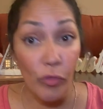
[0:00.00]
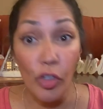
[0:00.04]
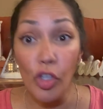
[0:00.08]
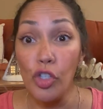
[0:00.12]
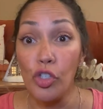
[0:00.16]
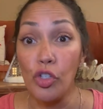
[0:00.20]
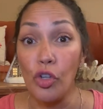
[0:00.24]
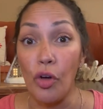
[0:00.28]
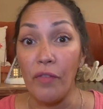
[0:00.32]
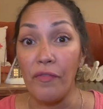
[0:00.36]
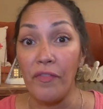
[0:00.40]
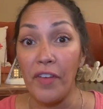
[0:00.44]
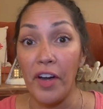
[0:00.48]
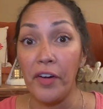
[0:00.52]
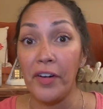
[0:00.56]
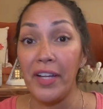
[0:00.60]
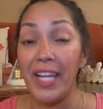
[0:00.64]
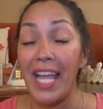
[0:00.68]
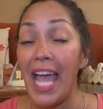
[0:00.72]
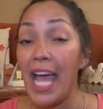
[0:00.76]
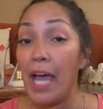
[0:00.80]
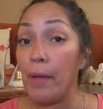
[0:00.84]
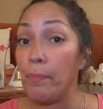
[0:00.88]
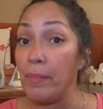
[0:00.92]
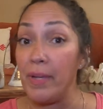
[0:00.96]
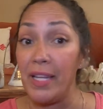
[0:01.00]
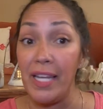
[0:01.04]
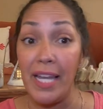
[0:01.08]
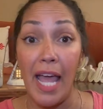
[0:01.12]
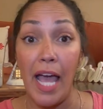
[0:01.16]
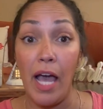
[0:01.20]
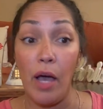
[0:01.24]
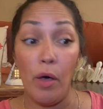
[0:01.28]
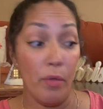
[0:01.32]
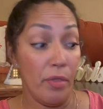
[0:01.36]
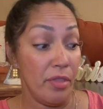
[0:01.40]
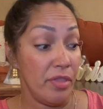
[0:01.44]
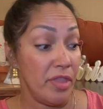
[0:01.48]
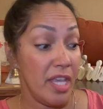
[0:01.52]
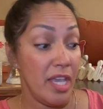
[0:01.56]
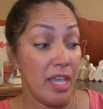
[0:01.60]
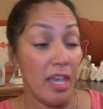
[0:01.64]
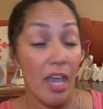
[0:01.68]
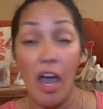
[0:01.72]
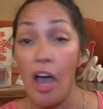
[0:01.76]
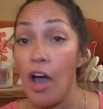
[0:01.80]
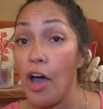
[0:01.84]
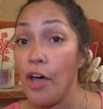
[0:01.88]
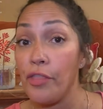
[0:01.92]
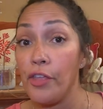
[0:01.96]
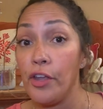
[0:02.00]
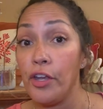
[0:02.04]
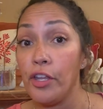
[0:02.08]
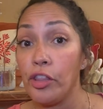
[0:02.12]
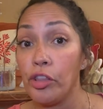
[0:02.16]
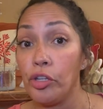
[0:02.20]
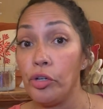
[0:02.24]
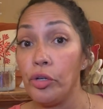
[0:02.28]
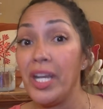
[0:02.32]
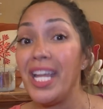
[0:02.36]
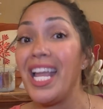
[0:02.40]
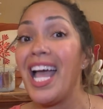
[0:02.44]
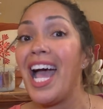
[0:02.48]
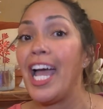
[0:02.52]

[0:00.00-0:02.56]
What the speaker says: So, very happy. Now, the other three,